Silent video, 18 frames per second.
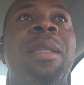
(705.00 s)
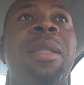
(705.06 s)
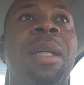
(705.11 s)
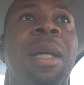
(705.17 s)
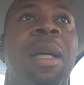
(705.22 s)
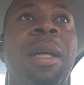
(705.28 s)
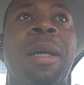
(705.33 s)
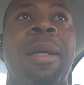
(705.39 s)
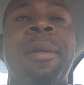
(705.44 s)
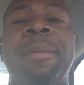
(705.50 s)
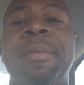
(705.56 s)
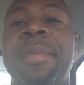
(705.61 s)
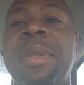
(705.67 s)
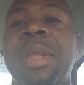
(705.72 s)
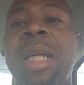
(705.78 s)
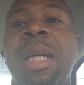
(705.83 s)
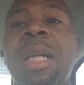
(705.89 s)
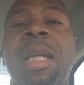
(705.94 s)
Um,
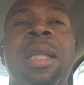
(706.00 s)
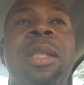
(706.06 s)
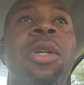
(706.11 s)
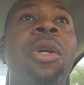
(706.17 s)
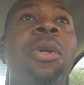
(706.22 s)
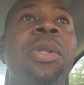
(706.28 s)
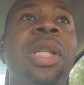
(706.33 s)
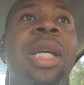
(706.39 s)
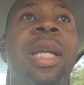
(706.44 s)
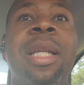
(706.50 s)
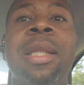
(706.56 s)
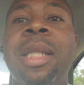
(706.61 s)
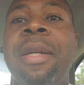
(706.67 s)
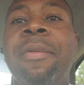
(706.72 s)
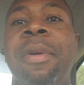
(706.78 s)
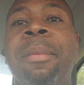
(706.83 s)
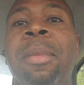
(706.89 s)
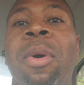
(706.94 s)
and the dude said there's
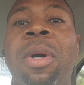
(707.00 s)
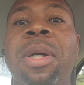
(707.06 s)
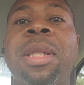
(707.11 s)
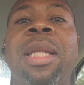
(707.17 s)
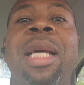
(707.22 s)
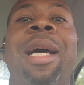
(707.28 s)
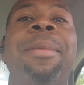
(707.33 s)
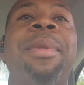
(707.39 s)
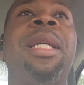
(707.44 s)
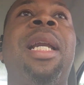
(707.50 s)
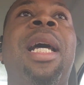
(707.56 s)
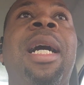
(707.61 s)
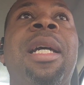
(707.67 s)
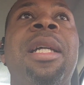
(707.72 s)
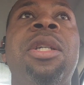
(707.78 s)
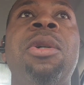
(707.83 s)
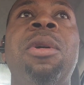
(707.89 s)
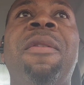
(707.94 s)
even more stop that I
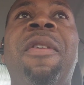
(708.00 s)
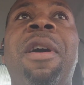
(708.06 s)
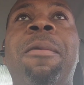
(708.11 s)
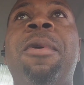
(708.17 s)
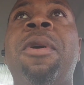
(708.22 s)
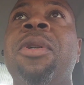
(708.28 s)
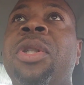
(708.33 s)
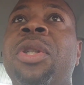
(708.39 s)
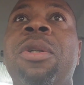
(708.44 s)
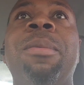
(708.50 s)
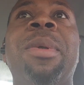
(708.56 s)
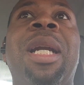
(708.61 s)
could do if I want to,